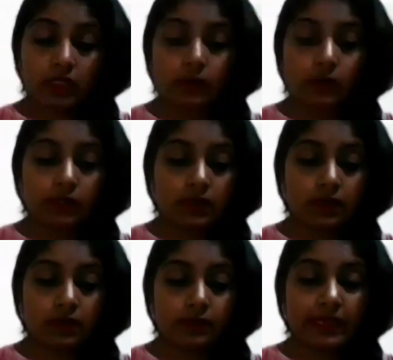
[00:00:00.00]
that was
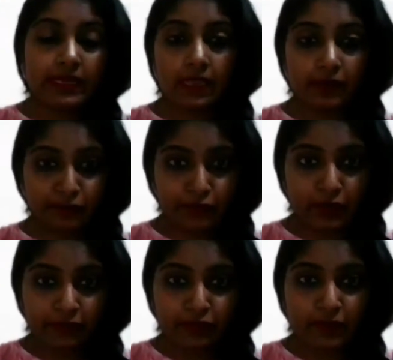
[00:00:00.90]
very
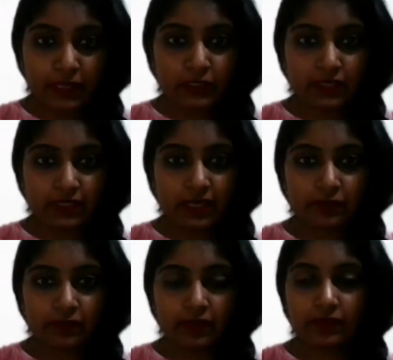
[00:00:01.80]
helpful information that
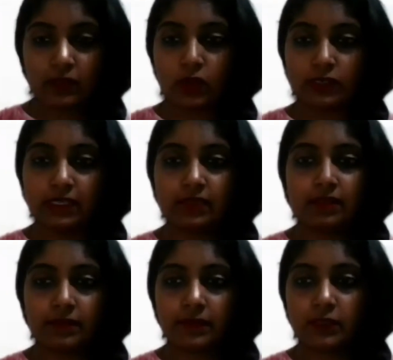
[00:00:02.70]
you, doctor.
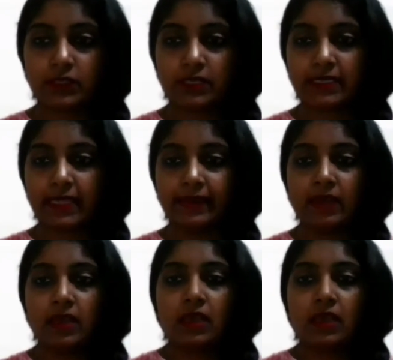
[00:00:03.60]
Appreciate that.